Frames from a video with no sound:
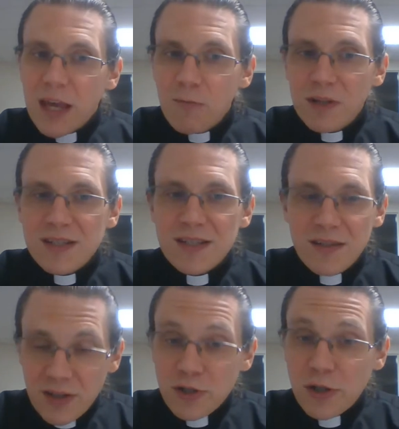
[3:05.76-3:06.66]

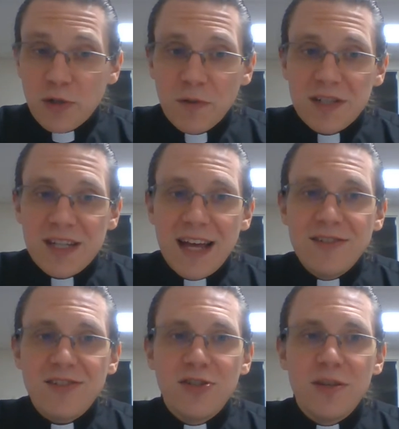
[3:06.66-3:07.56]
the church will
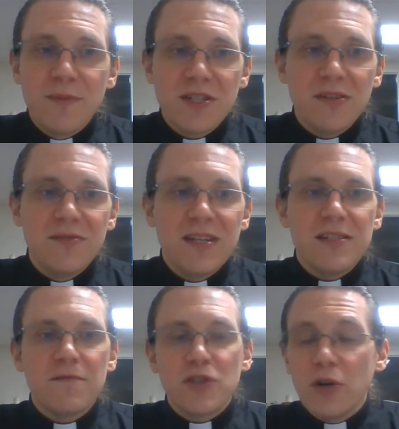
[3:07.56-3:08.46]
attend to the particular
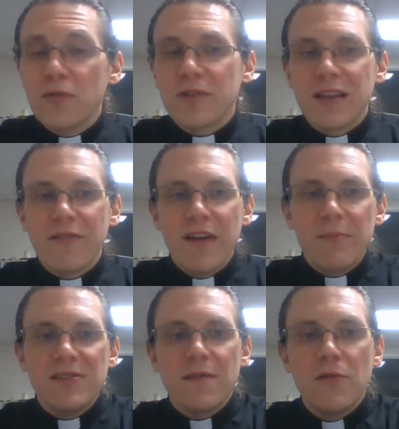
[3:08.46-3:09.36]
needs of children and the
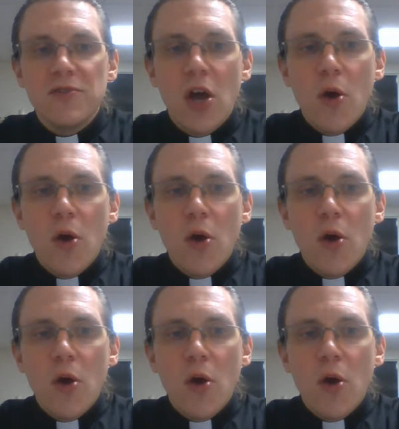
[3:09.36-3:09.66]
families of those